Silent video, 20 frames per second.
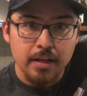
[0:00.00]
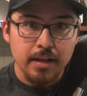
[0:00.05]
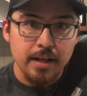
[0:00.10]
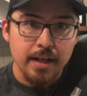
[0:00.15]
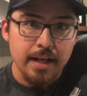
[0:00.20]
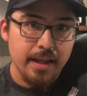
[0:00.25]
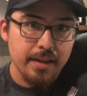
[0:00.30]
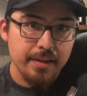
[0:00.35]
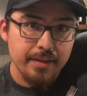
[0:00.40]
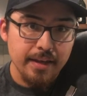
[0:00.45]

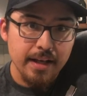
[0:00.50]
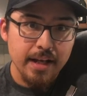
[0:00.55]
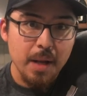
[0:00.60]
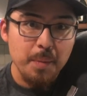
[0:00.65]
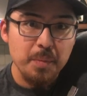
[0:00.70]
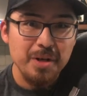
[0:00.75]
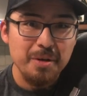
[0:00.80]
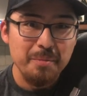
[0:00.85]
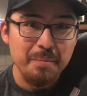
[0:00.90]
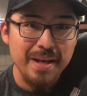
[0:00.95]
And then I'm
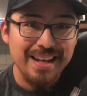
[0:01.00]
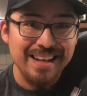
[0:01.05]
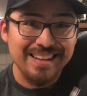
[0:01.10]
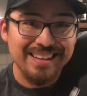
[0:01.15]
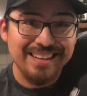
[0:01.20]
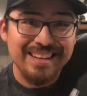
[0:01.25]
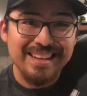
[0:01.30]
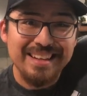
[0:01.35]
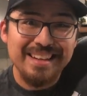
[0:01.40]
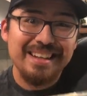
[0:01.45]
gonna make
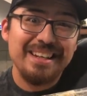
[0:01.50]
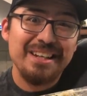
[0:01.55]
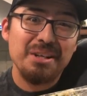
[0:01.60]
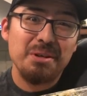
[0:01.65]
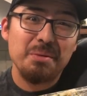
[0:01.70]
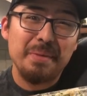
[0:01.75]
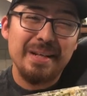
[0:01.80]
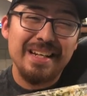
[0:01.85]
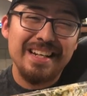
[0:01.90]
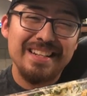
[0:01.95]
little
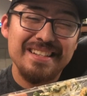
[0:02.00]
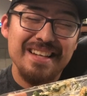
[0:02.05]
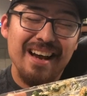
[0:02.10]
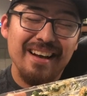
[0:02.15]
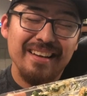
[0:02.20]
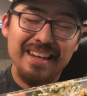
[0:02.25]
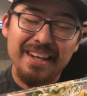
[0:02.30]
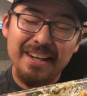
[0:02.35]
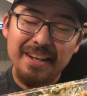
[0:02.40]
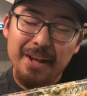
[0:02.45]
bitty
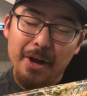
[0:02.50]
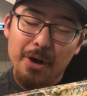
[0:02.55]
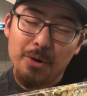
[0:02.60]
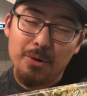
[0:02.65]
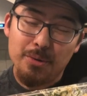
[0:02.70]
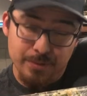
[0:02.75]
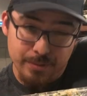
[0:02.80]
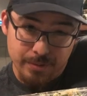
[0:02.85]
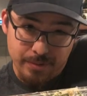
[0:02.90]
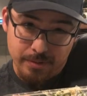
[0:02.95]

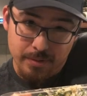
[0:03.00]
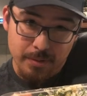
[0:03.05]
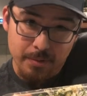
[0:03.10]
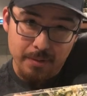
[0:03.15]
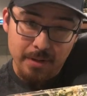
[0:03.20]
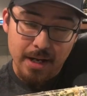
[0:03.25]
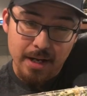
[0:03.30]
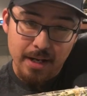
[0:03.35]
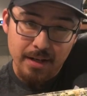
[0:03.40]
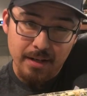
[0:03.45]
taquitos,
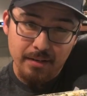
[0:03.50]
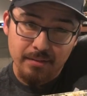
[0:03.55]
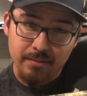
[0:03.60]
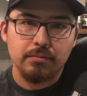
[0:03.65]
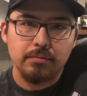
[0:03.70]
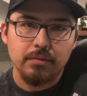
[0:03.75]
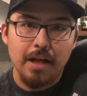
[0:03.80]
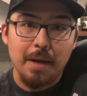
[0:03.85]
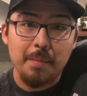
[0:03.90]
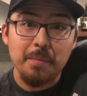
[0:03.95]
okay?
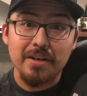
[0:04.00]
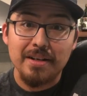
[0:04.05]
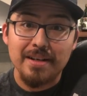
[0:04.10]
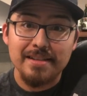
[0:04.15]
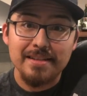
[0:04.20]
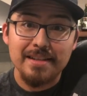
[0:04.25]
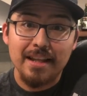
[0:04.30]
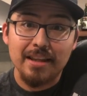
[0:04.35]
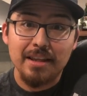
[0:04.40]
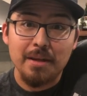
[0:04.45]
I'm gonna
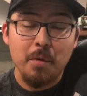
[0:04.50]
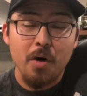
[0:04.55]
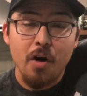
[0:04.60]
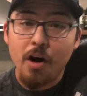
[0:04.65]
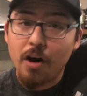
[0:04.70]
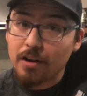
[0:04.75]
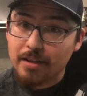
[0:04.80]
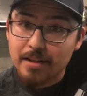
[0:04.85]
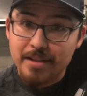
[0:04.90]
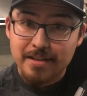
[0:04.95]
set them
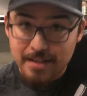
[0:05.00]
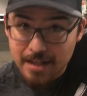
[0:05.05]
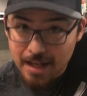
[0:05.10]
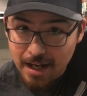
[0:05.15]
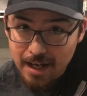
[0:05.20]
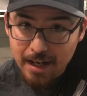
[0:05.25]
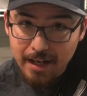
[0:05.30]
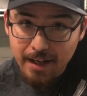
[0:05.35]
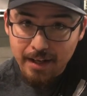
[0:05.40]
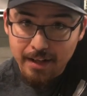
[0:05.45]
all
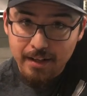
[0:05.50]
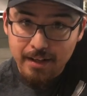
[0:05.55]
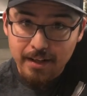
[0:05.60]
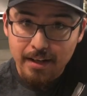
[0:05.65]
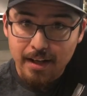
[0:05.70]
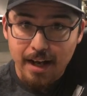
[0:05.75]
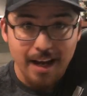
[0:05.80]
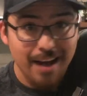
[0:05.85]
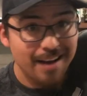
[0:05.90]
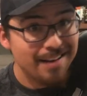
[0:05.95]
aside
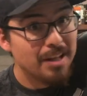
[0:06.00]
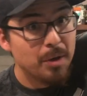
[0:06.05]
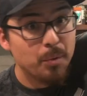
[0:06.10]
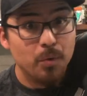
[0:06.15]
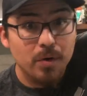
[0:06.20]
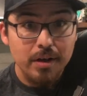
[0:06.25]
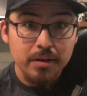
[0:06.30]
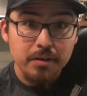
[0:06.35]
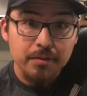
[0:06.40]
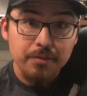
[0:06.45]
and then we're
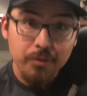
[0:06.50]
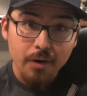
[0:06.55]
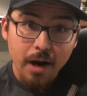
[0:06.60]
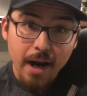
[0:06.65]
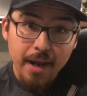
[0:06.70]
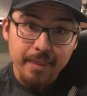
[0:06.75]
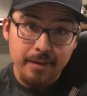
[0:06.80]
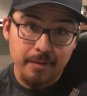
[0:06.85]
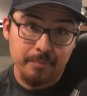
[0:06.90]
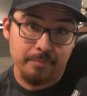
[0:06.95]
gonna fry
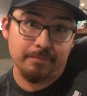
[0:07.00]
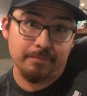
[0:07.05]
them.